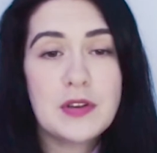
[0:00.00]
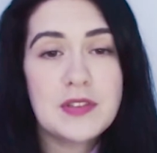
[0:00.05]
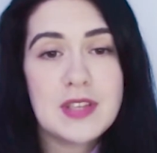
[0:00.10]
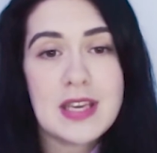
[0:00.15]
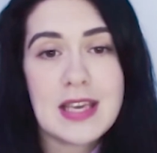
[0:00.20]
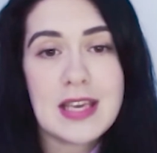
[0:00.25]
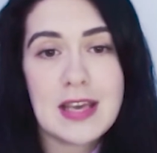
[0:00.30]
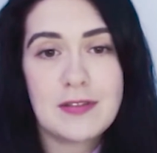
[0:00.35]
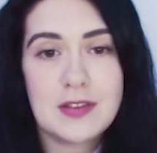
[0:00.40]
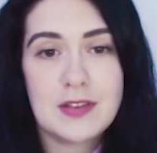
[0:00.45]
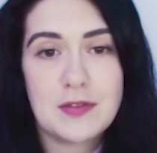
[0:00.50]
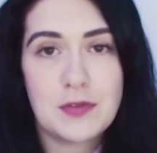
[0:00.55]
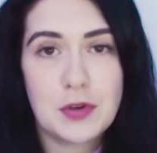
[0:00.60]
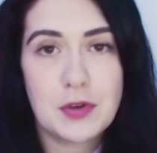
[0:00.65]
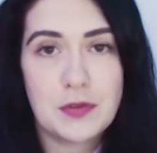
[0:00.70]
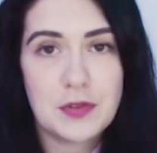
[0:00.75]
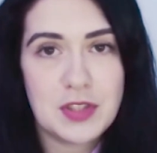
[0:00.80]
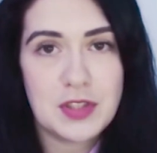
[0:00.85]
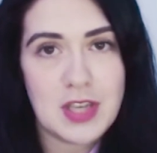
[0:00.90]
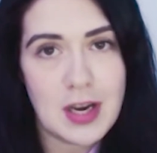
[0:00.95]
gifts for
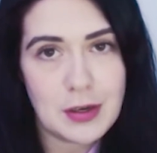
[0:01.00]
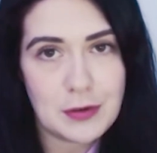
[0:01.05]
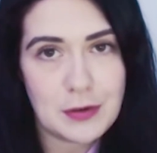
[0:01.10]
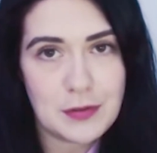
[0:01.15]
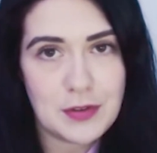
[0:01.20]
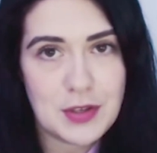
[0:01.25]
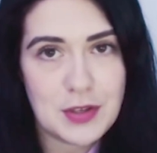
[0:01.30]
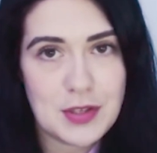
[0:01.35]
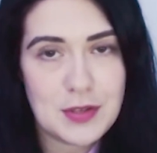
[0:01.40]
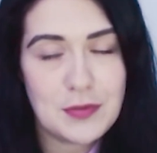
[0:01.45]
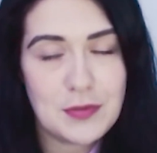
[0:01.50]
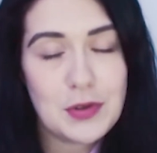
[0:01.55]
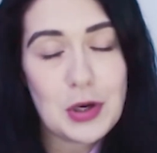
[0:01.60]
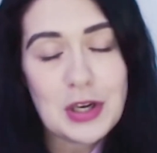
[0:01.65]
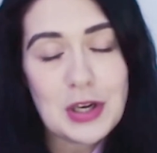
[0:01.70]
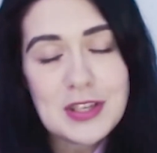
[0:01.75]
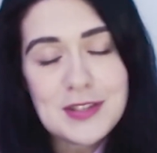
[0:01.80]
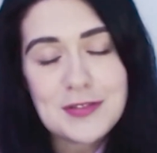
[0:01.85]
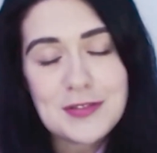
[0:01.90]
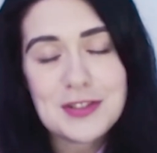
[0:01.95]
photographers. Of
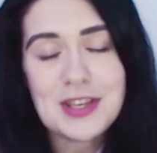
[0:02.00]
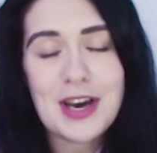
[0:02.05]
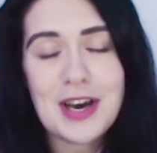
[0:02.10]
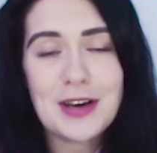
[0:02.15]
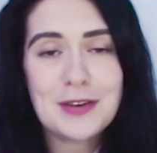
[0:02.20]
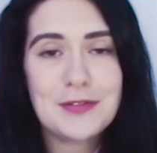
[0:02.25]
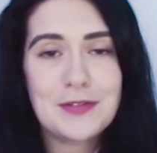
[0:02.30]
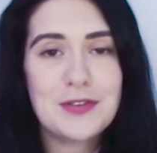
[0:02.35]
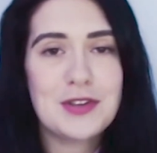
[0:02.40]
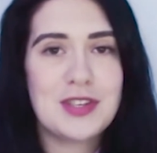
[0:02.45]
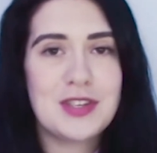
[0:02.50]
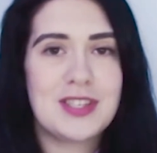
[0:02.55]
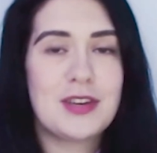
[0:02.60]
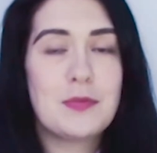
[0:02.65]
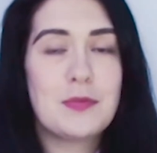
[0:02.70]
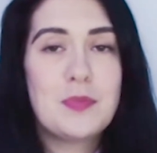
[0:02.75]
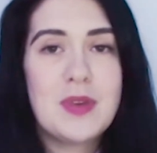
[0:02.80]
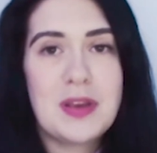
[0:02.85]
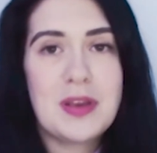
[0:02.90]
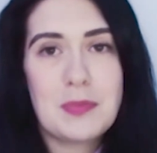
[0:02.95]
course, photographers are
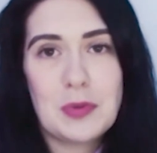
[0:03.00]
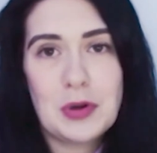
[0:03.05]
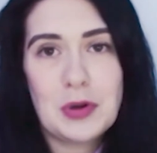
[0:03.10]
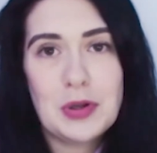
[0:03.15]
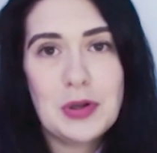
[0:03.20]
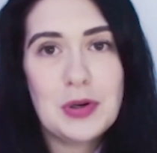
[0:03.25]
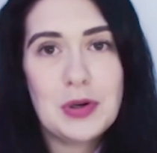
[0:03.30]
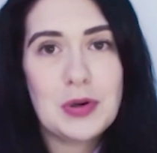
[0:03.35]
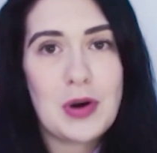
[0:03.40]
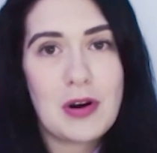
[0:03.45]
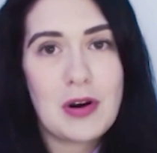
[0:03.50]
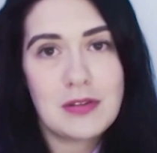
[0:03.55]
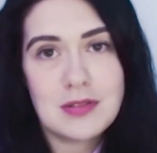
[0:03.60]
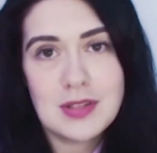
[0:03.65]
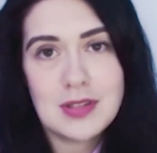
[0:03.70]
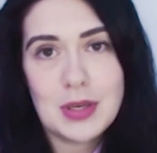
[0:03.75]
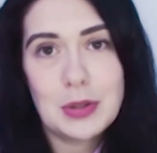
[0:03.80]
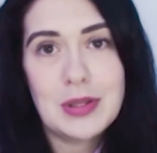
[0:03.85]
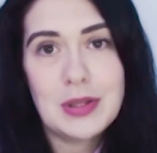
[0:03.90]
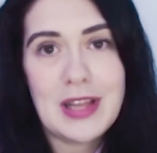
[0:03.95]
people who
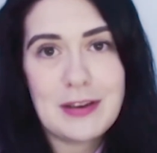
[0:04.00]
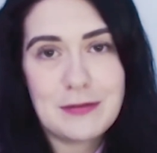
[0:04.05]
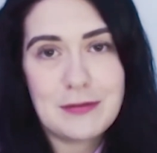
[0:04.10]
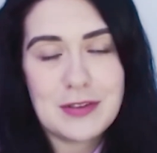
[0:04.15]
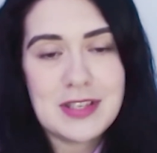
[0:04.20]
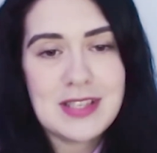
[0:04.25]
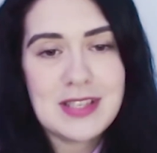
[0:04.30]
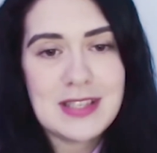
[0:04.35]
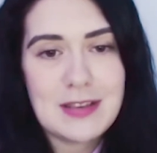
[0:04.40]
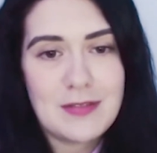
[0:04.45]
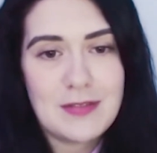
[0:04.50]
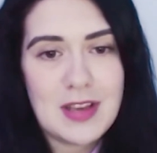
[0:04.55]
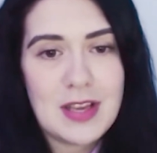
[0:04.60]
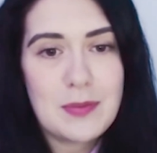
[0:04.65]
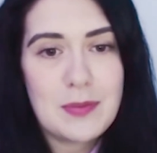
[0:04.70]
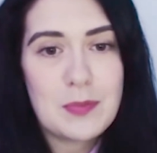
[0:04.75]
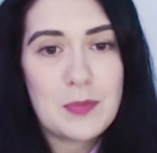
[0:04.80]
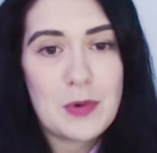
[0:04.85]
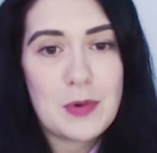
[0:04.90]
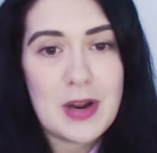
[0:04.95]
also love
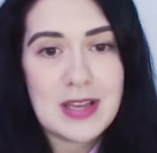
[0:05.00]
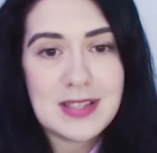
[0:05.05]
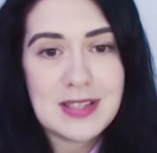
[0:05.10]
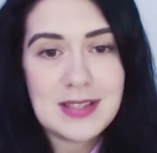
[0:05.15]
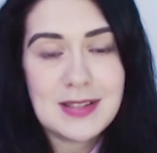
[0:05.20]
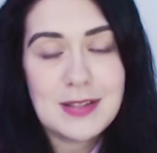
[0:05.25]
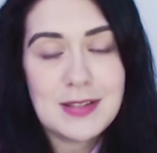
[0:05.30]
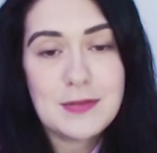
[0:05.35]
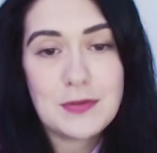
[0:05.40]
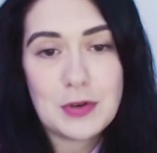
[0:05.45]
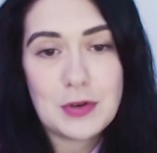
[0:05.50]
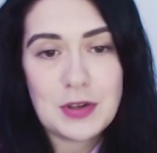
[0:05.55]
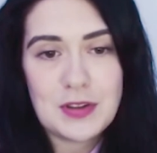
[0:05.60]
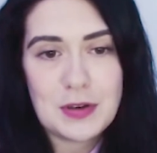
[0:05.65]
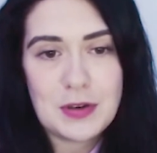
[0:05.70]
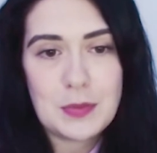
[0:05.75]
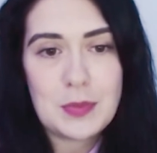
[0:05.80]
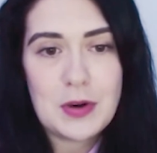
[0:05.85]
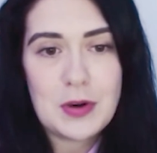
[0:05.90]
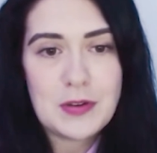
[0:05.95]
receiving presents for their
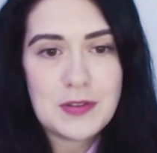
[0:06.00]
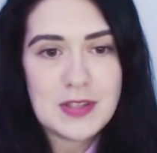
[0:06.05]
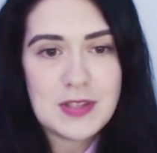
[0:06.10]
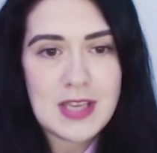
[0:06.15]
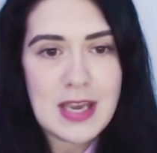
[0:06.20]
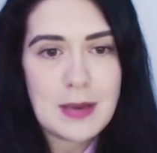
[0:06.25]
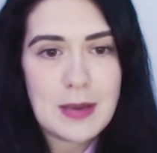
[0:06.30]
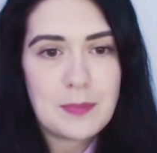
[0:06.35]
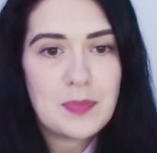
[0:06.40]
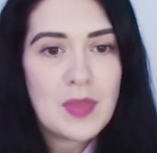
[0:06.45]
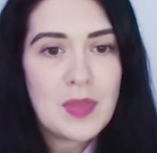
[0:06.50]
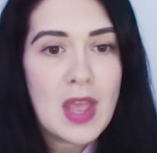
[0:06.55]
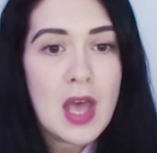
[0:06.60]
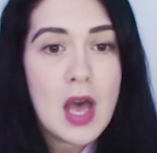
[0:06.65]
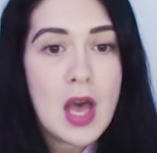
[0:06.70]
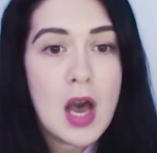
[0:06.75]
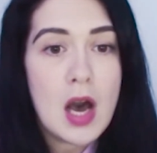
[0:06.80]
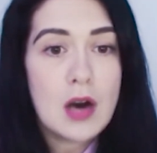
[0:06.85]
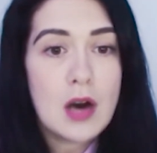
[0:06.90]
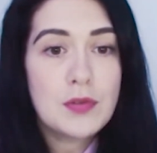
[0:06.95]
birthday.
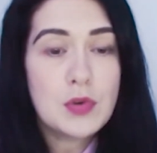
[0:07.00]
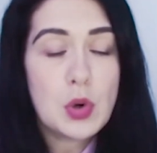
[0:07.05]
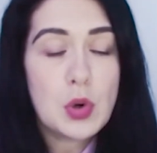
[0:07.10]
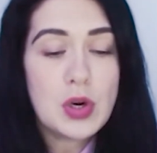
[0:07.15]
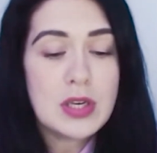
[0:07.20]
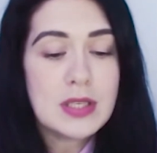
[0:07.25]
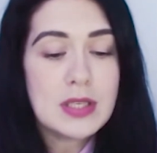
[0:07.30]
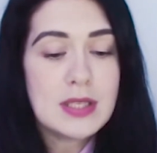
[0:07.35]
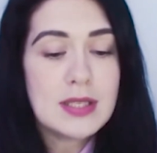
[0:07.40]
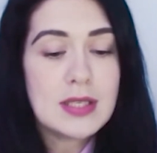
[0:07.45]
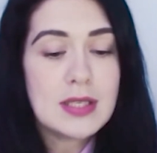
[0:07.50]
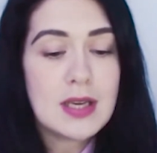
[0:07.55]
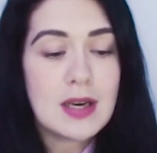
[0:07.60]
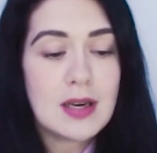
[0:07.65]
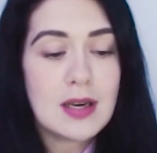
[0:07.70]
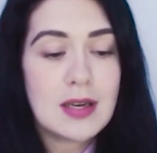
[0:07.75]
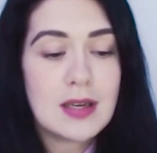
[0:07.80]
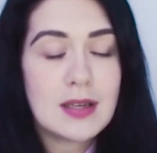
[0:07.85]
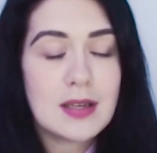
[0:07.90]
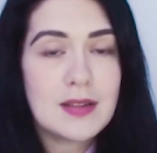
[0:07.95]
Of course,
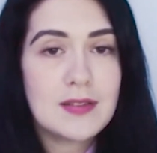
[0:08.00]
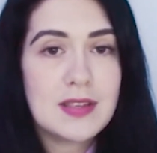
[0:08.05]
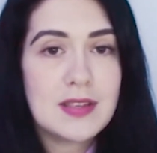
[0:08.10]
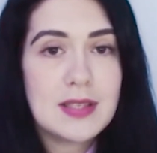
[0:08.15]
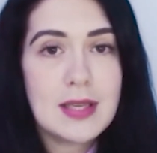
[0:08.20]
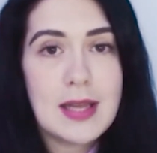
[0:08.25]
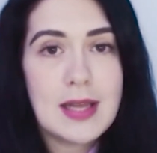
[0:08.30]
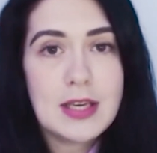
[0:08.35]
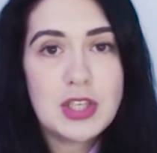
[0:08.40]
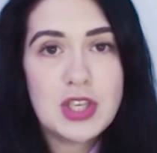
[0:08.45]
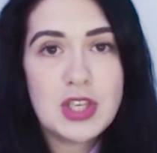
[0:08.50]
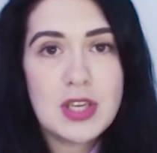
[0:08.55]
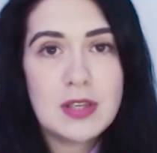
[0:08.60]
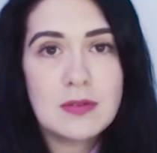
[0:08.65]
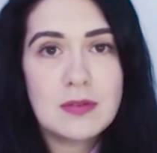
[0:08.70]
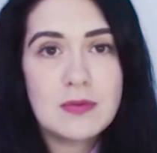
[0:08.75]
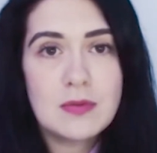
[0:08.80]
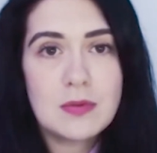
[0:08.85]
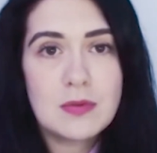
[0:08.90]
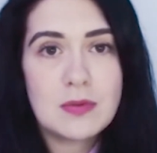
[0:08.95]
the
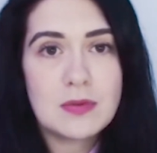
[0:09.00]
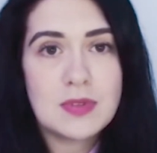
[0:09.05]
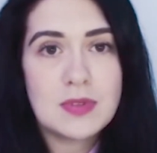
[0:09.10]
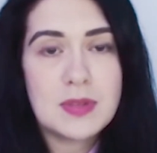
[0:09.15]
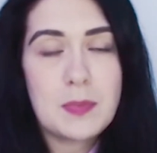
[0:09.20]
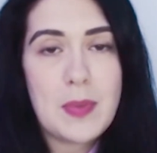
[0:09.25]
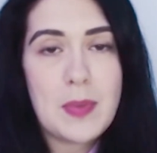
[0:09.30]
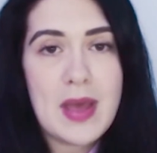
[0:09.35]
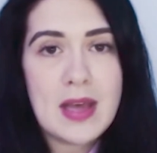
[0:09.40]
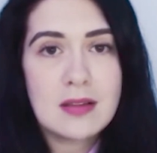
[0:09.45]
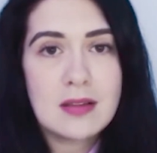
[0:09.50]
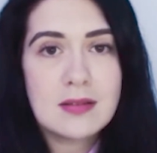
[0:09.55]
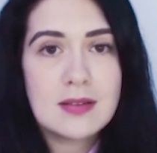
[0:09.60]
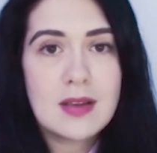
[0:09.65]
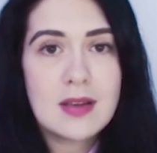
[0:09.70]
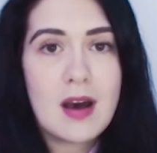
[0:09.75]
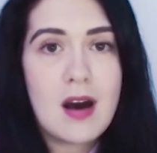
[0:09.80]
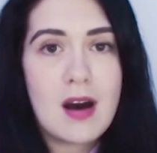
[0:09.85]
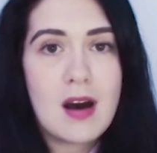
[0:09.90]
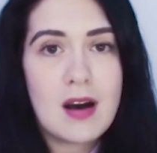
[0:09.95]
selection depends
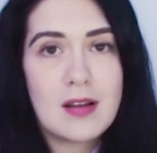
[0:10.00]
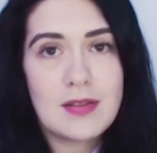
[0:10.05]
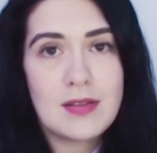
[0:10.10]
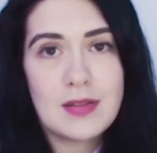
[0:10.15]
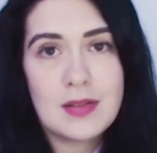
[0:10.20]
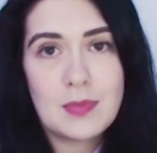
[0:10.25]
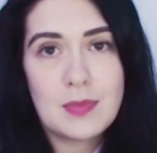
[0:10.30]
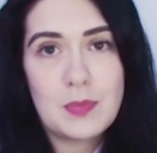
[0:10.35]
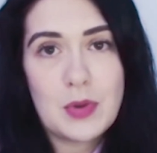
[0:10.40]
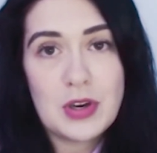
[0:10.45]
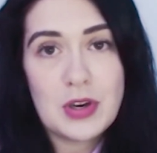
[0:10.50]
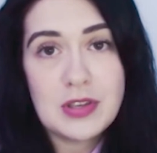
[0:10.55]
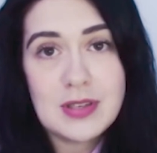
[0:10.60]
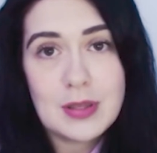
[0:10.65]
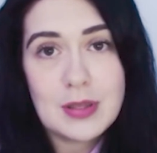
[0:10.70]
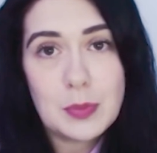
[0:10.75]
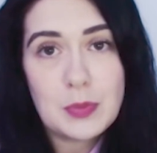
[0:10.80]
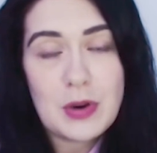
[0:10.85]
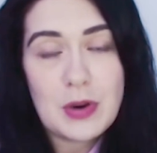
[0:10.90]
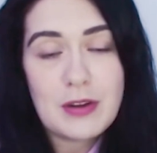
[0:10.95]
on personal
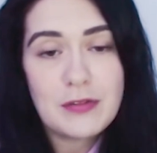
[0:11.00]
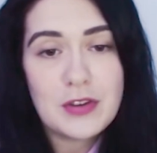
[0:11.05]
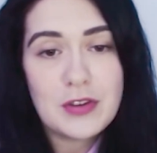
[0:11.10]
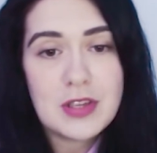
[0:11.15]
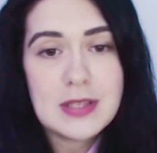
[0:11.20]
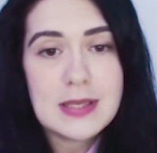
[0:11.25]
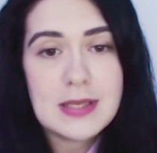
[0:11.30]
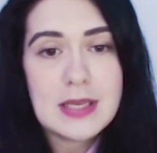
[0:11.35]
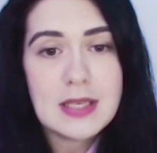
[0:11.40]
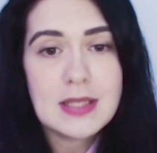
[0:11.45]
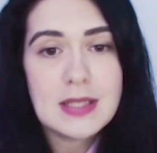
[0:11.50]
preferences,